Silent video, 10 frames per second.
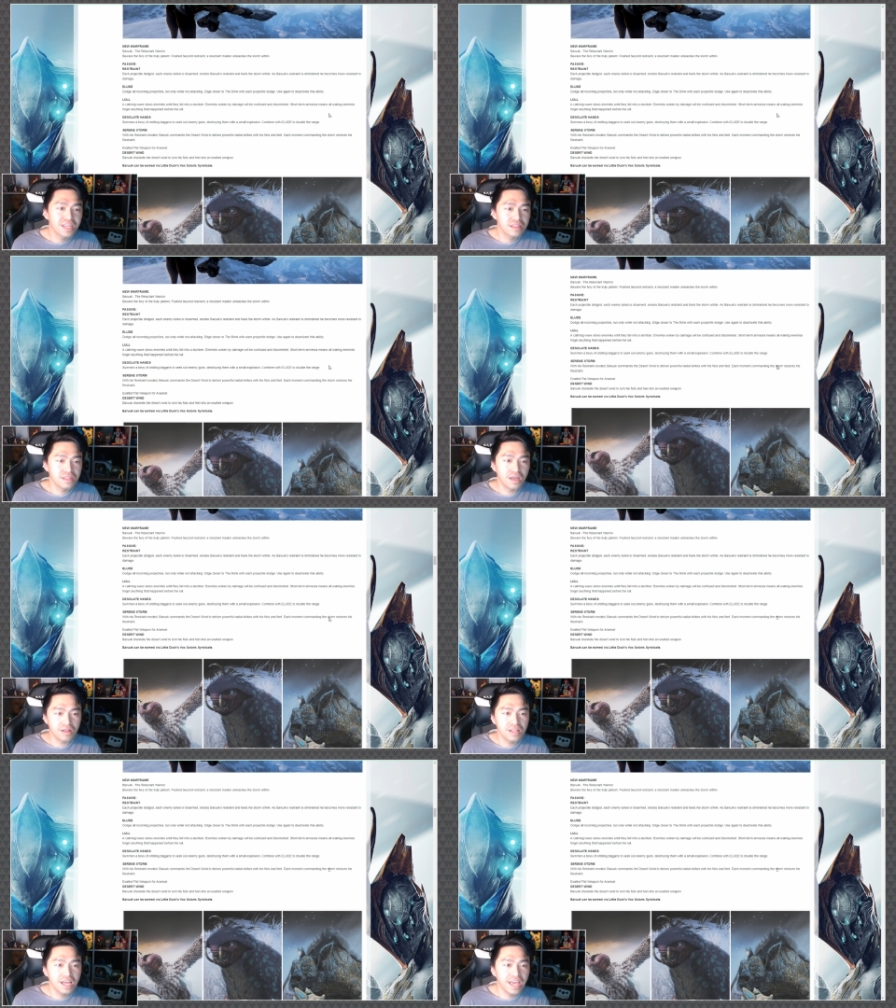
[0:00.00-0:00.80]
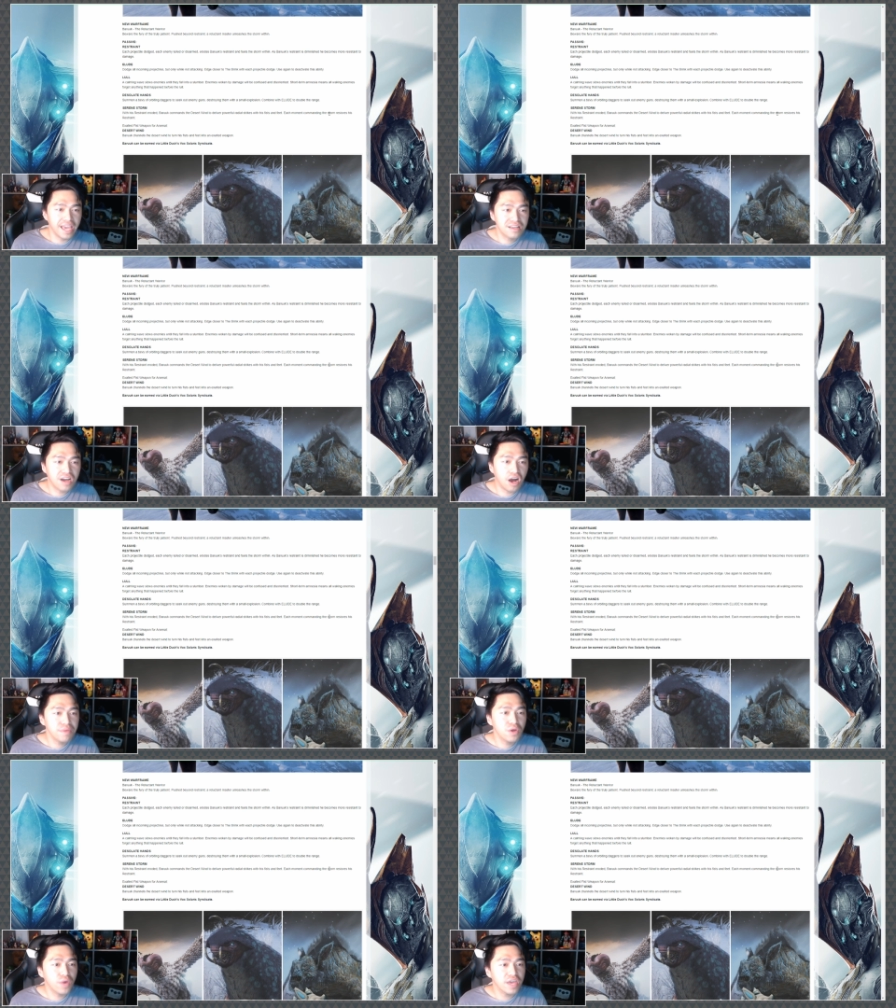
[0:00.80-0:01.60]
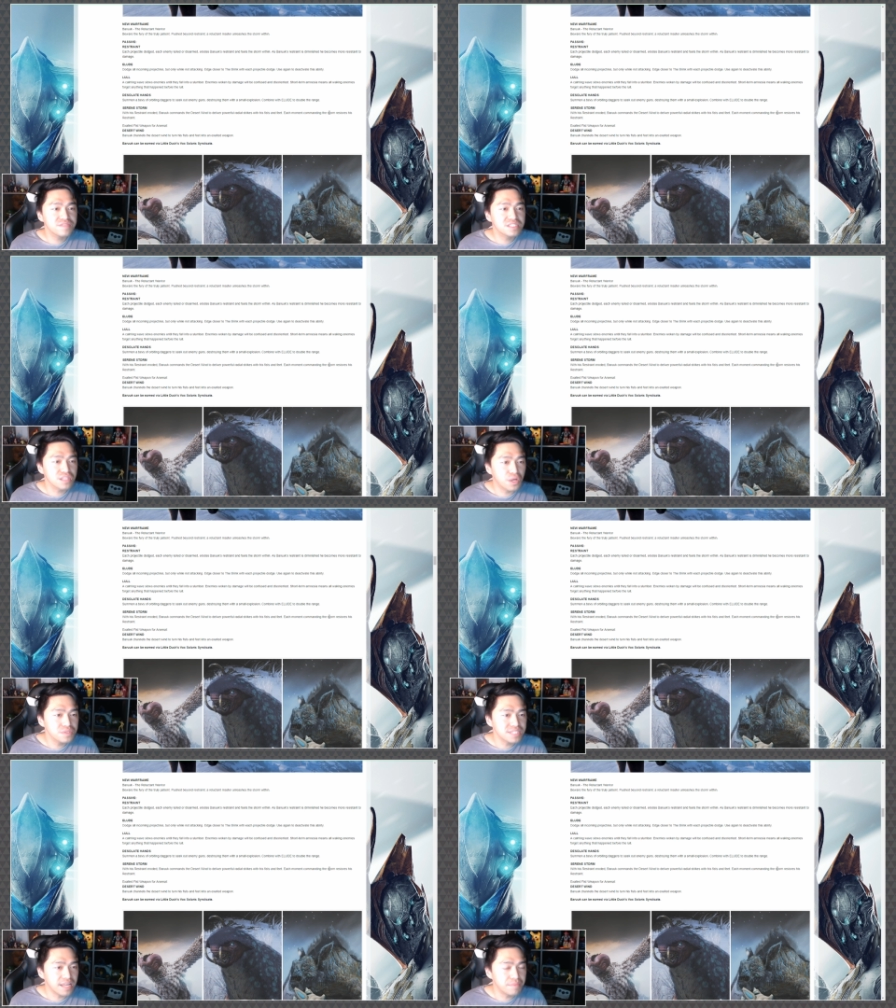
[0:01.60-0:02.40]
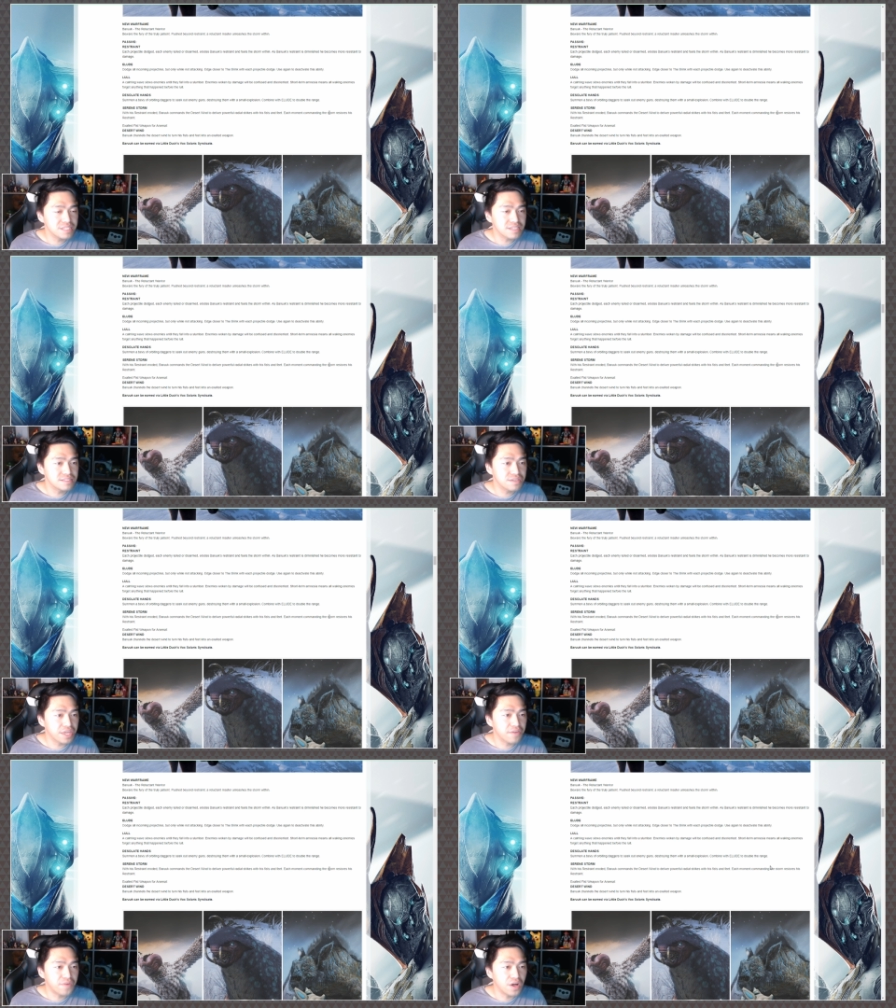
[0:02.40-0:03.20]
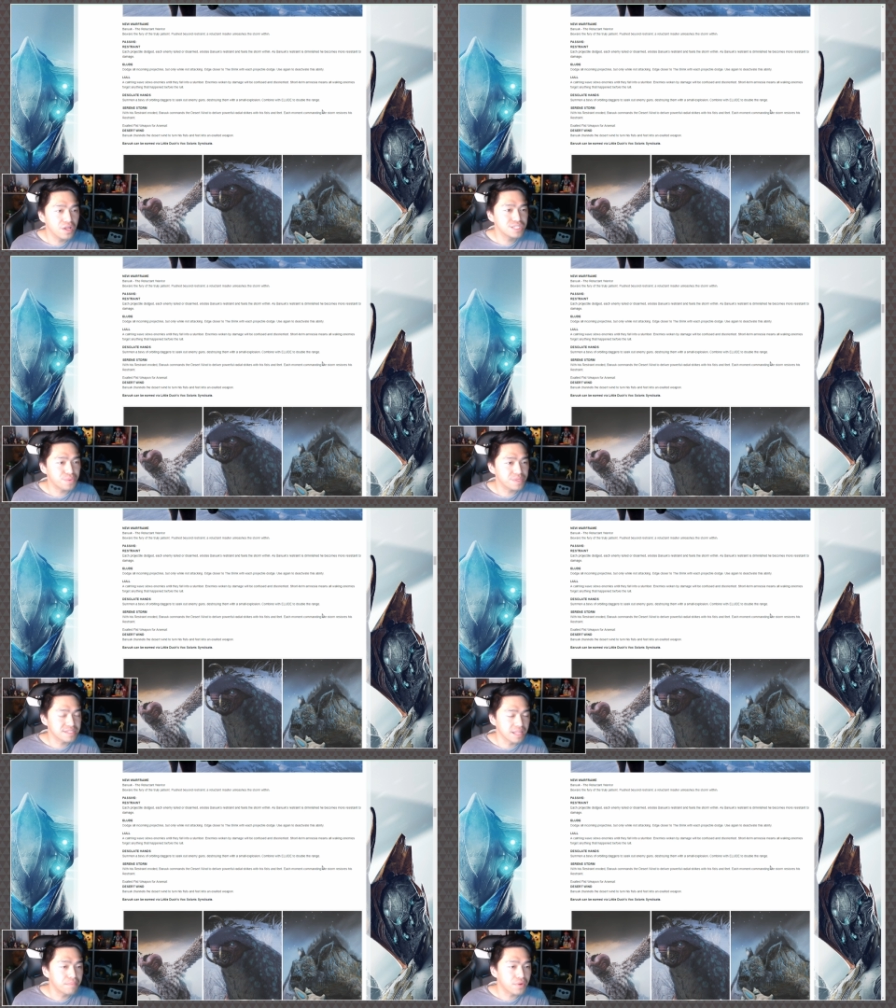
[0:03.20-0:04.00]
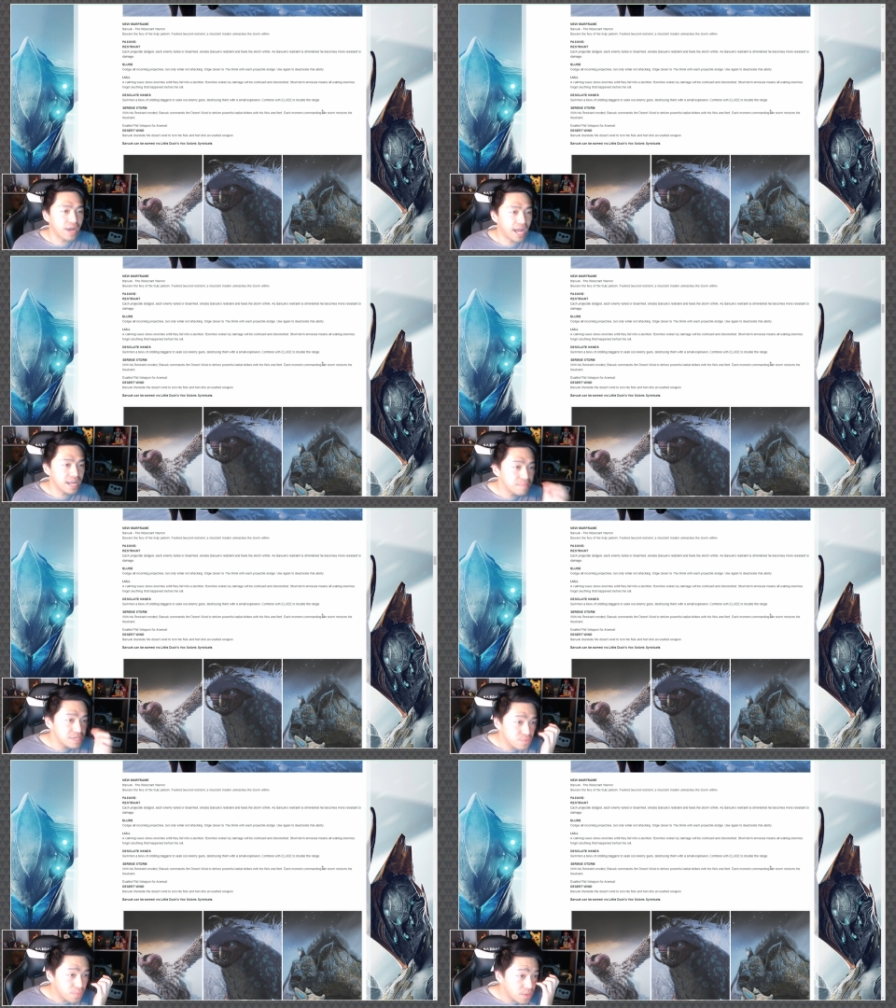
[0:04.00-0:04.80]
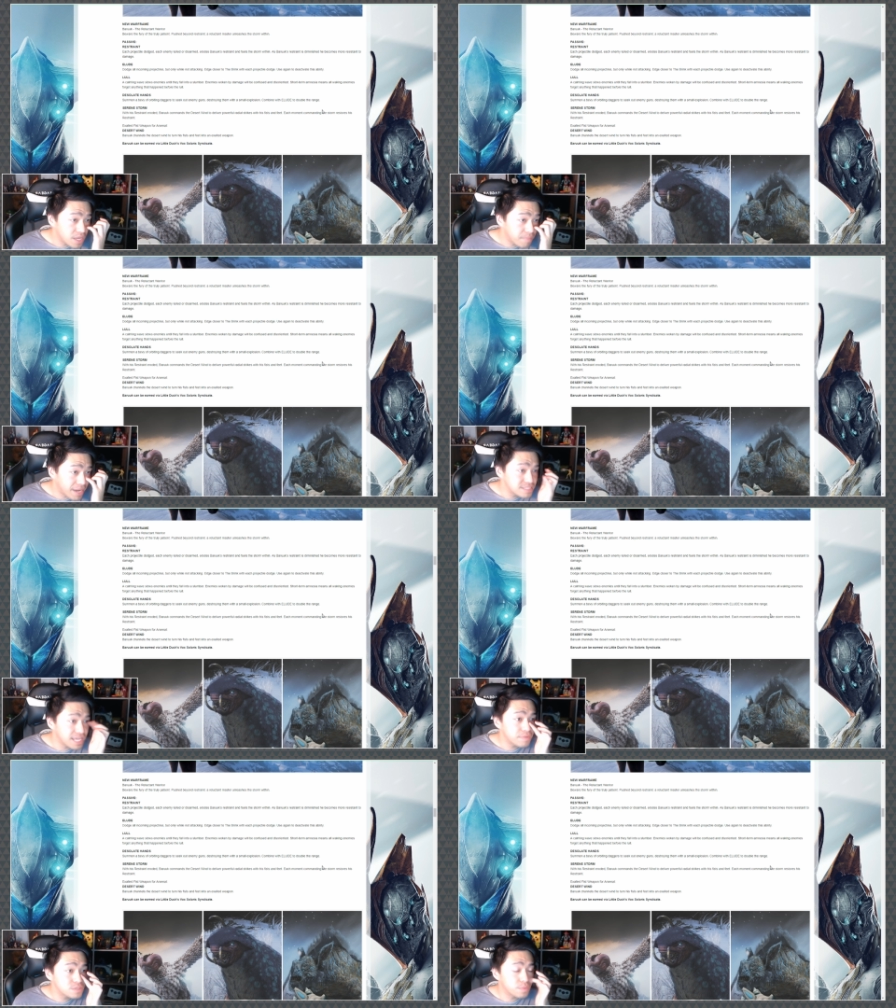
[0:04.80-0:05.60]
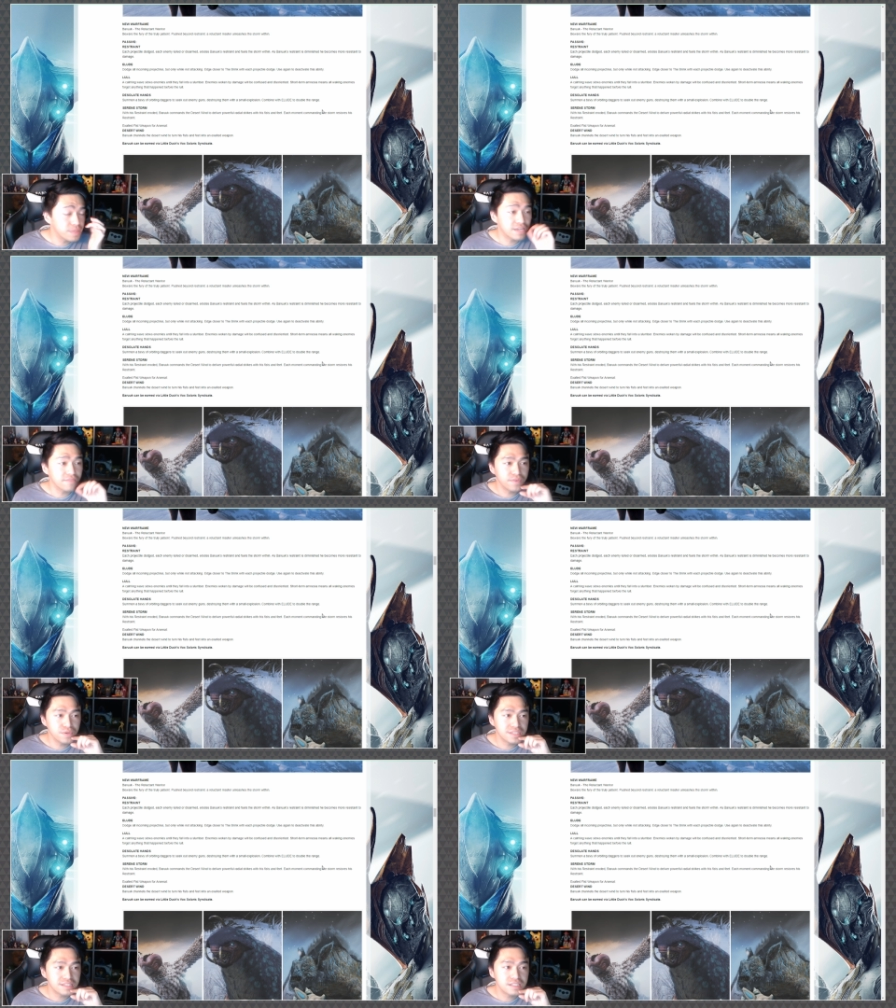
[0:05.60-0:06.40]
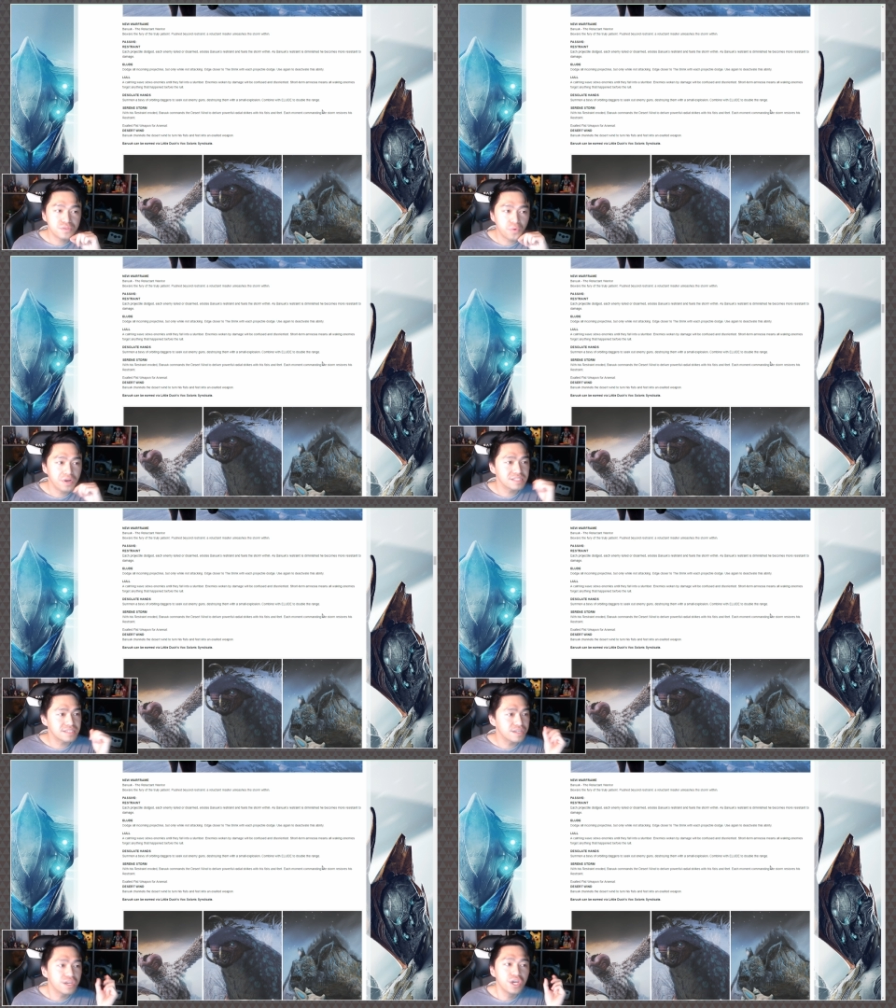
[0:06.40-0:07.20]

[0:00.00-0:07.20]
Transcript: Lull. A calming wave slows enemies until they fall into a slumber. Enemies woken by damage will be confused and disoriented.